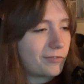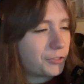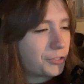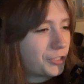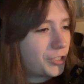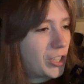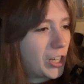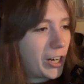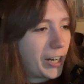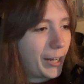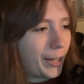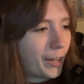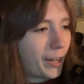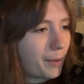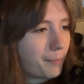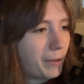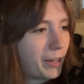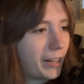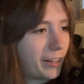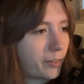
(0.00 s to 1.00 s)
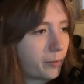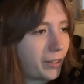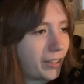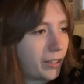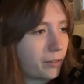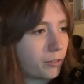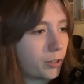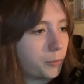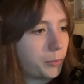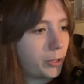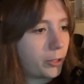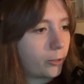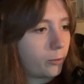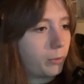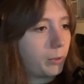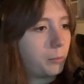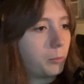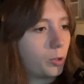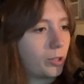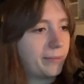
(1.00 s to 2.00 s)
Sorry, I meant extend the room a little bit
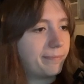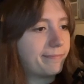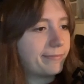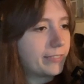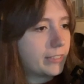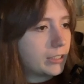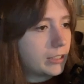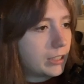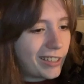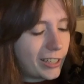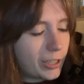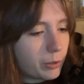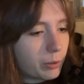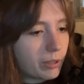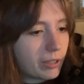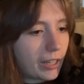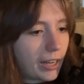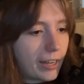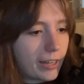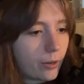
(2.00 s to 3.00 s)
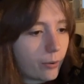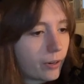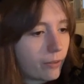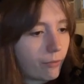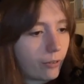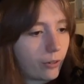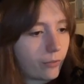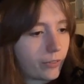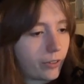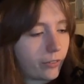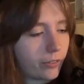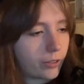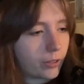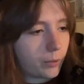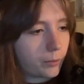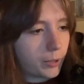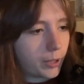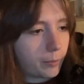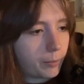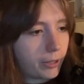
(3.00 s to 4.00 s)
more. Then you can, I don't even know if this is going to
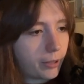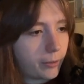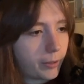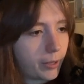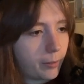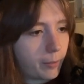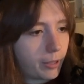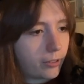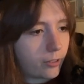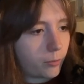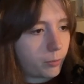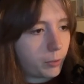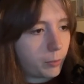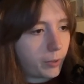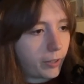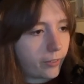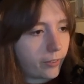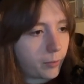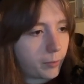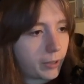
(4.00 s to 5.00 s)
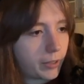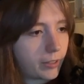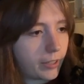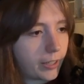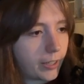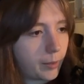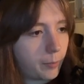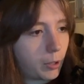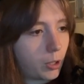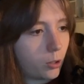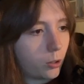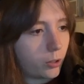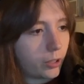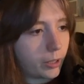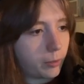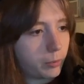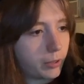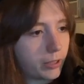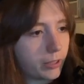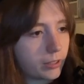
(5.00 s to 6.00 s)
work, by the way. I might just be wasting my time wholly,
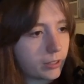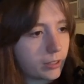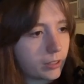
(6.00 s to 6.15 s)
but,